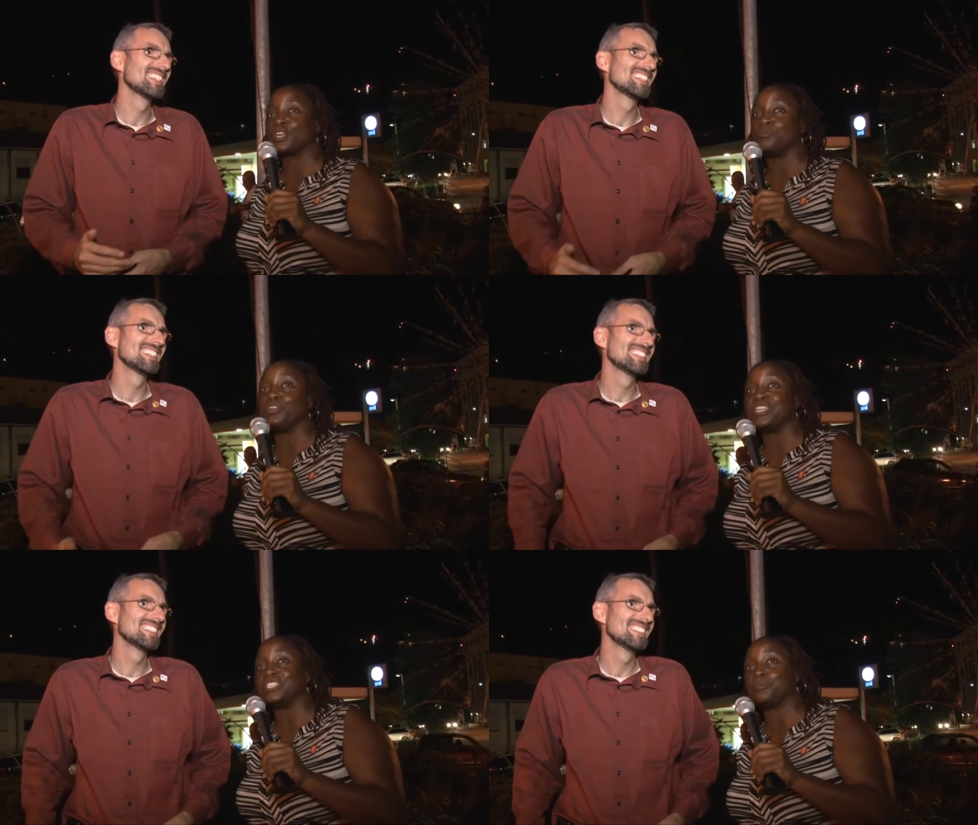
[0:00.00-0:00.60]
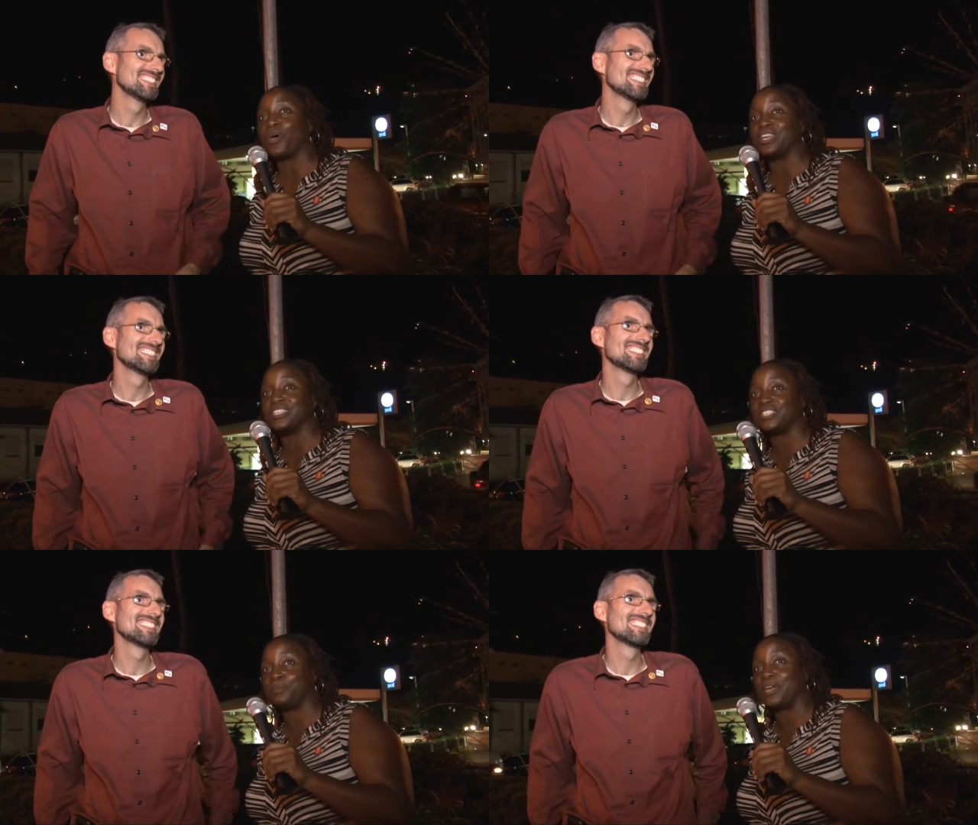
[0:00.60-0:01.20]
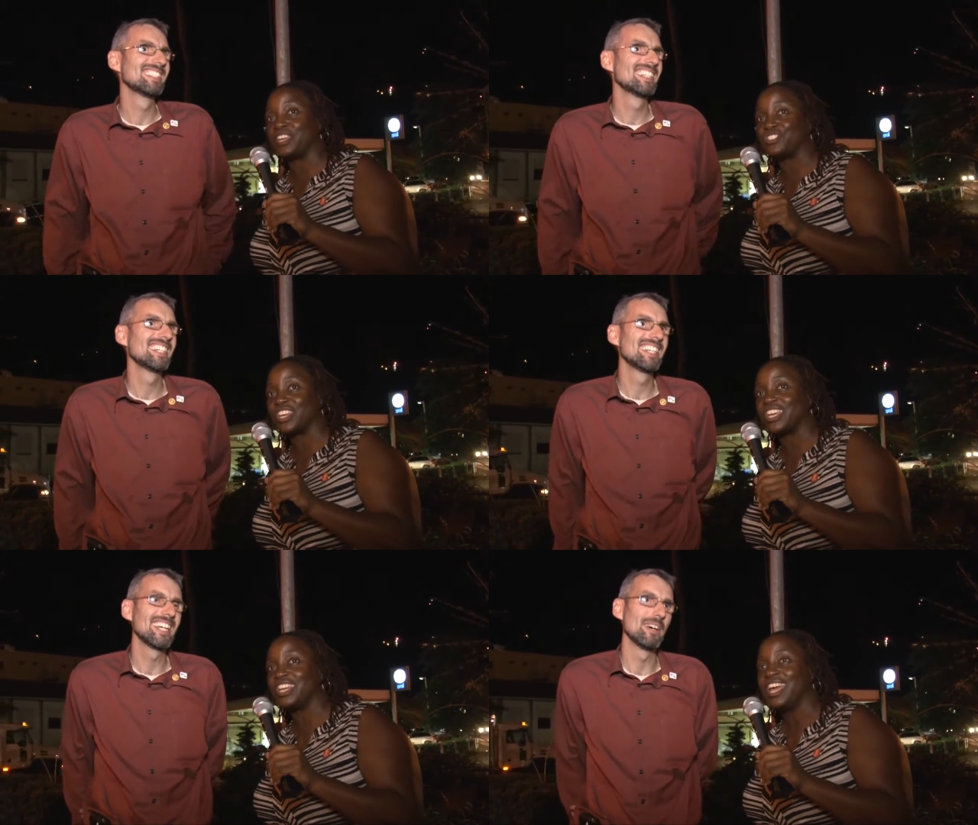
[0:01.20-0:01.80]
Speaker 1: community
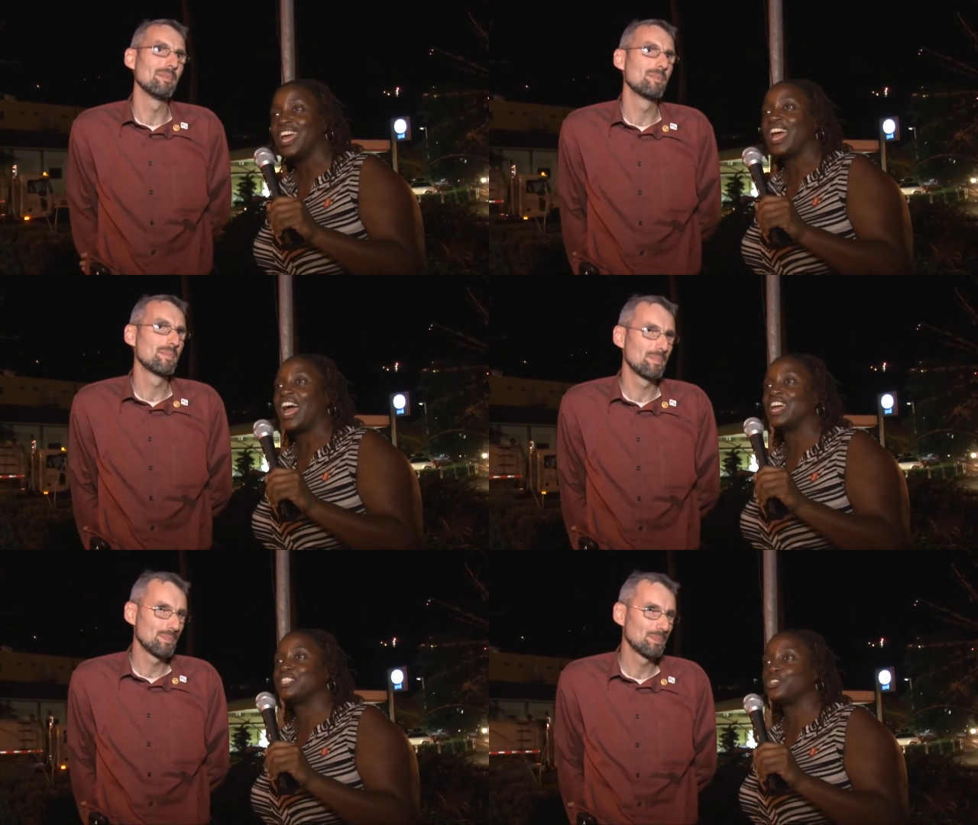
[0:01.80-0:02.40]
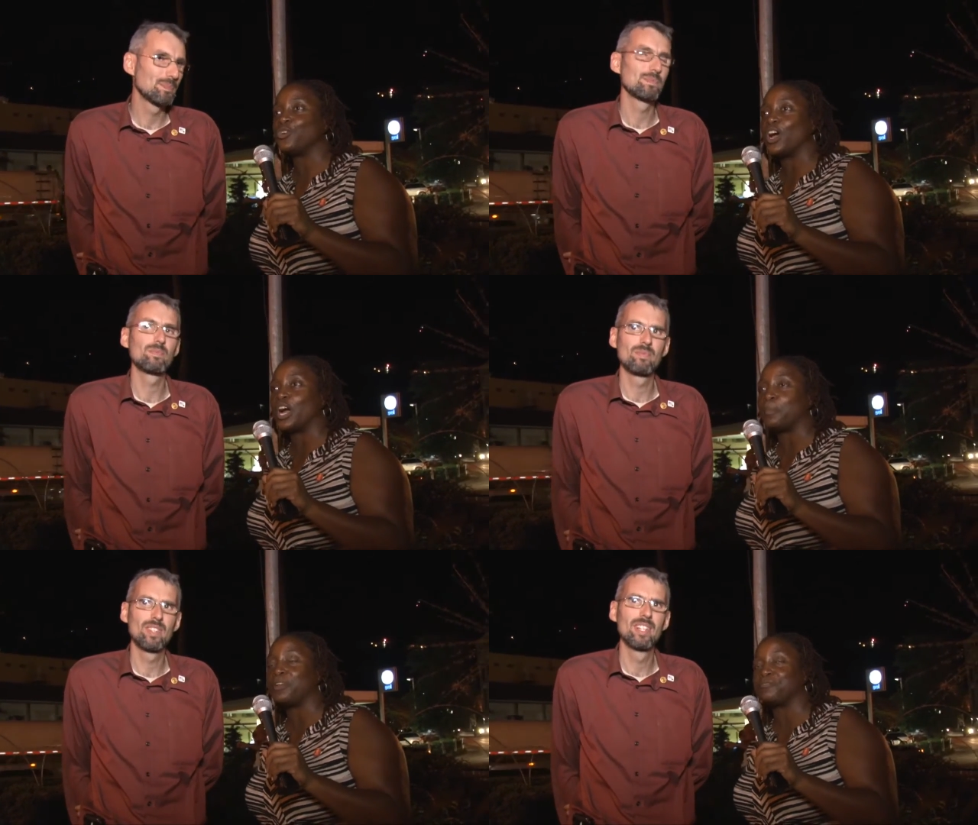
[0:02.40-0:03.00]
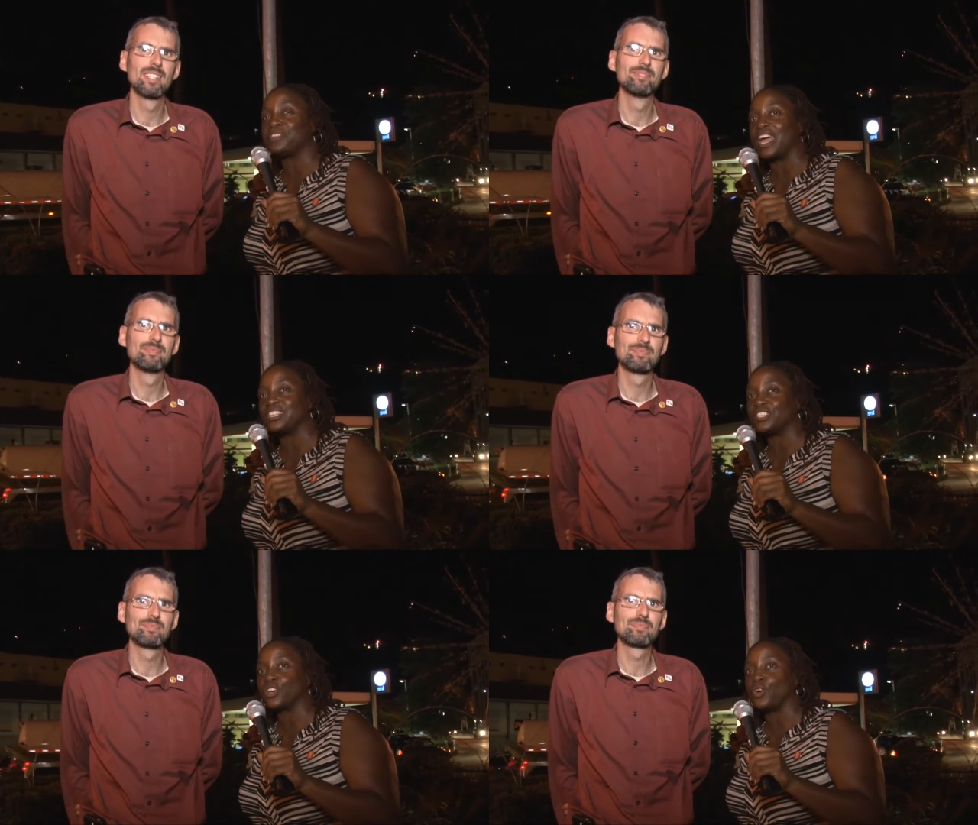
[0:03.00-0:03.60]
participation. Yeah. As you know, a couple of
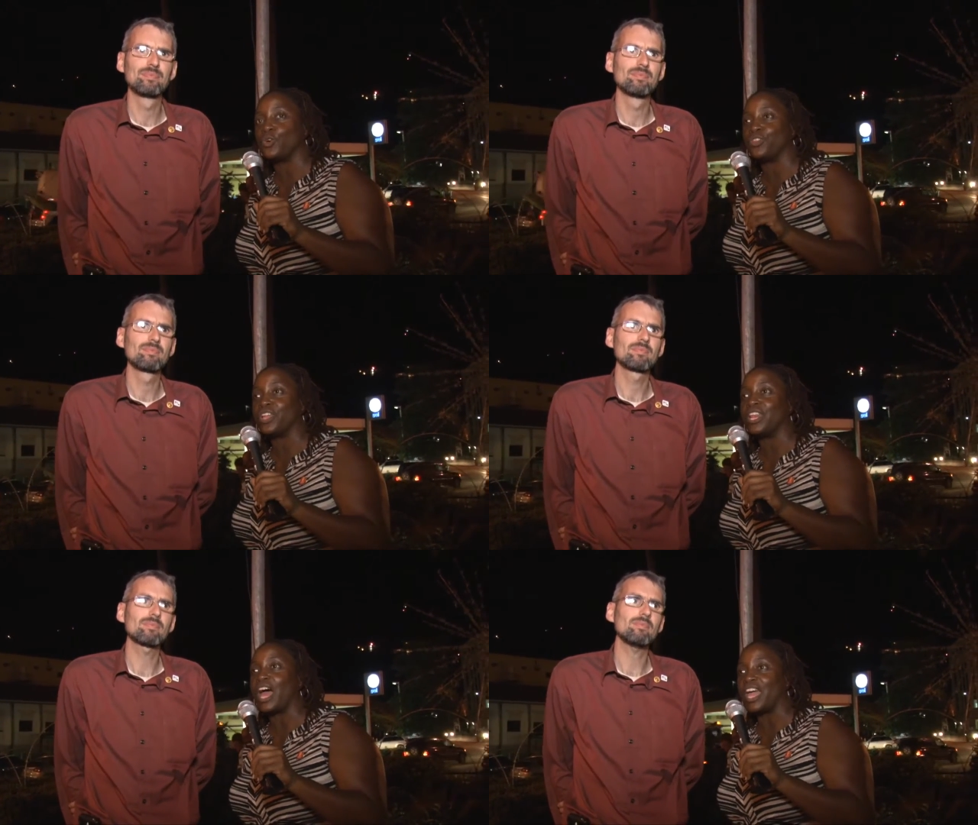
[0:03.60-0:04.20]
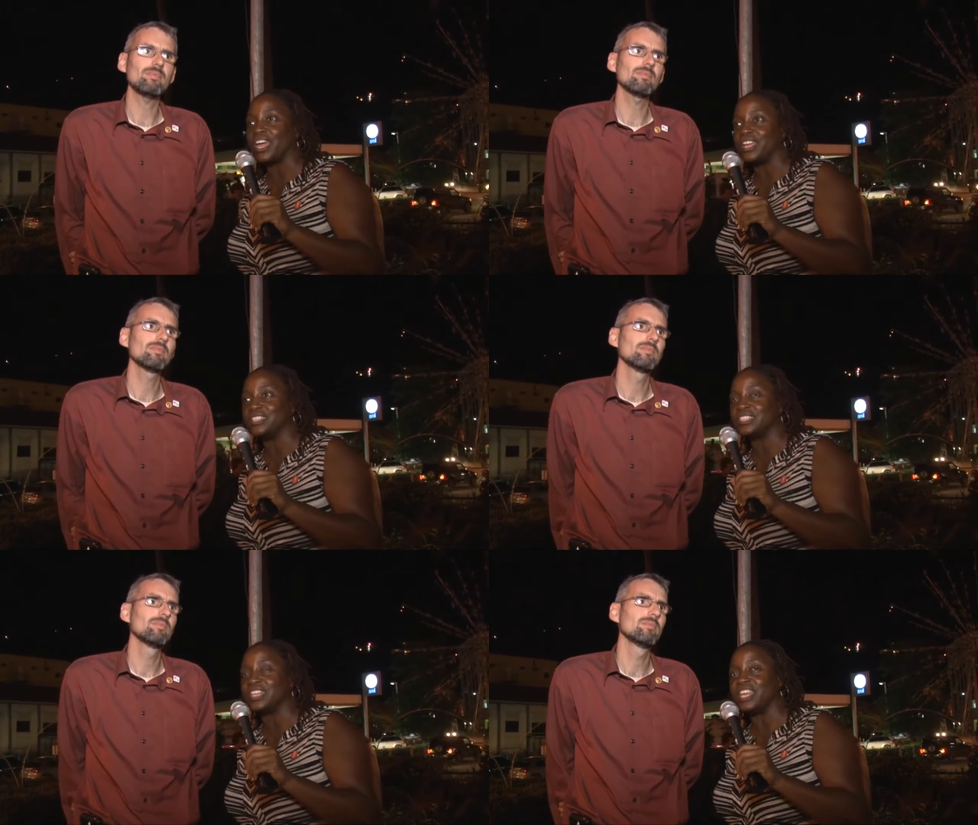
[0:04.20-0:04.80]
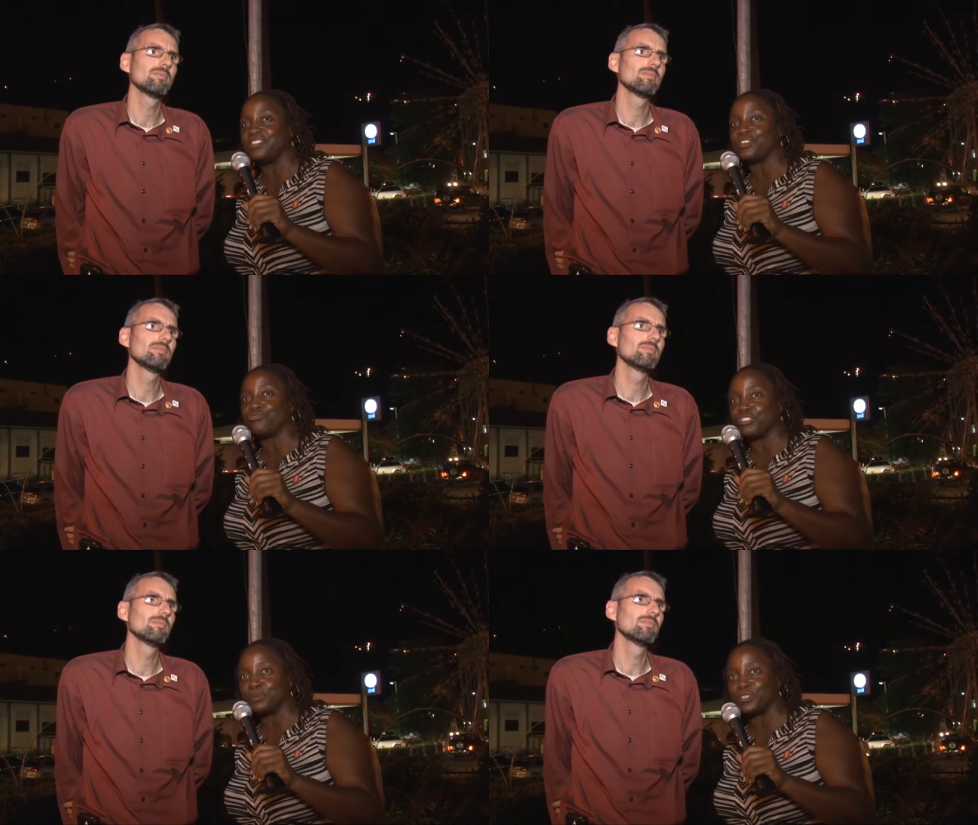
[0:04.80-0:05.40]
nights ago, the Lions lit the
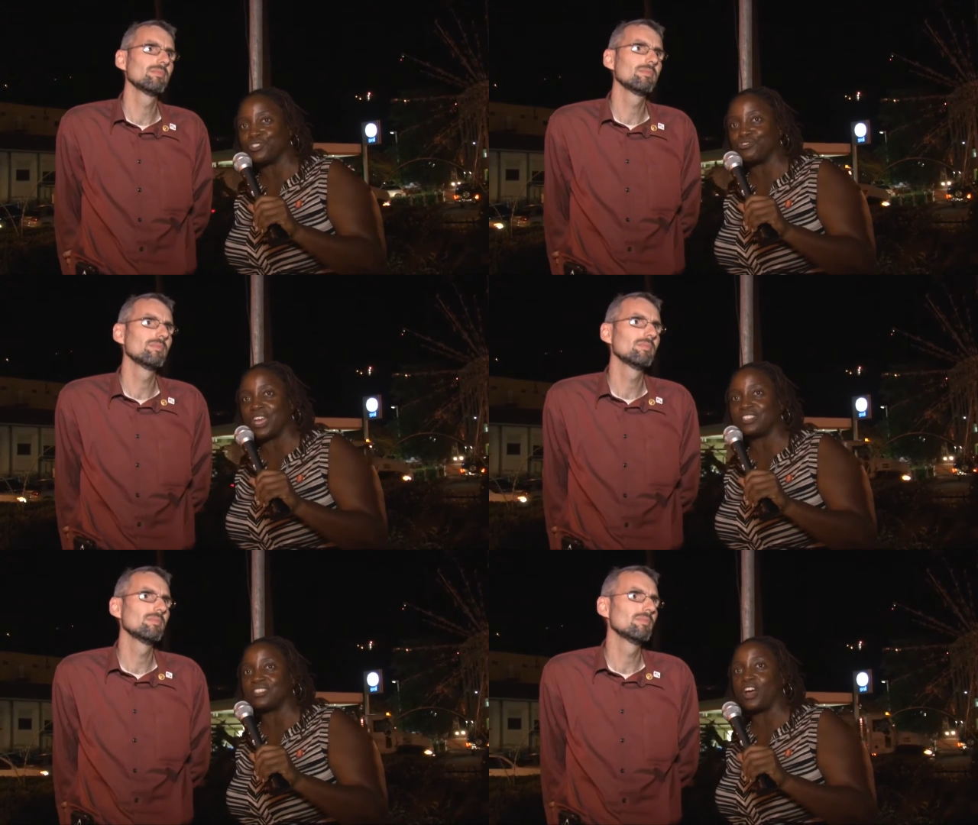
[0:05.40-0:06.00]
Christmas tree at Sir